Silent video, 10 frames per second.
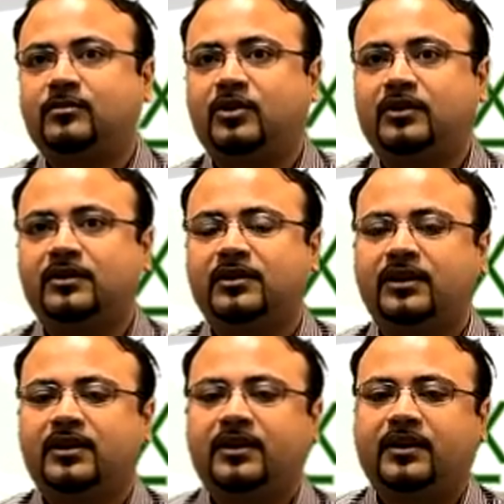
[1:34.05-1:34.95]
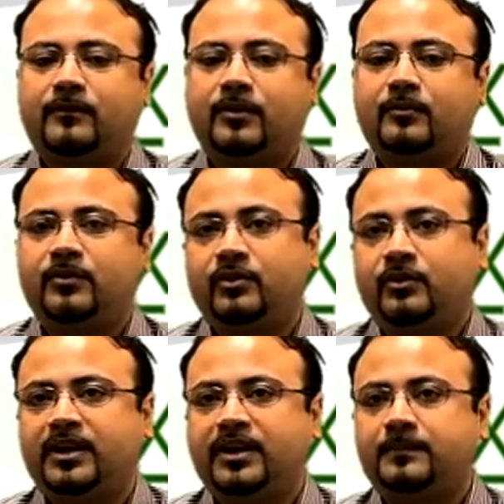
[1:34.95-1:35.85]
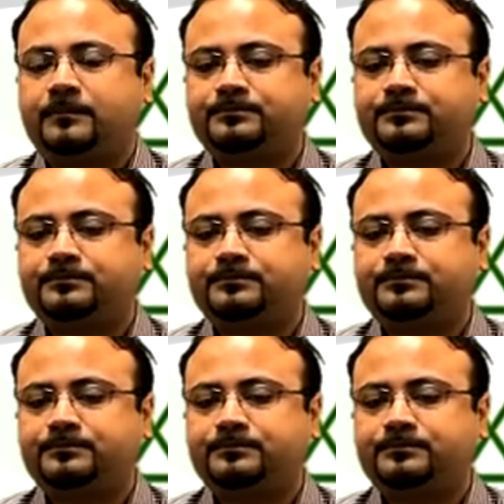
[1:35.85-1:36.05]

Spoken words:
model from UK.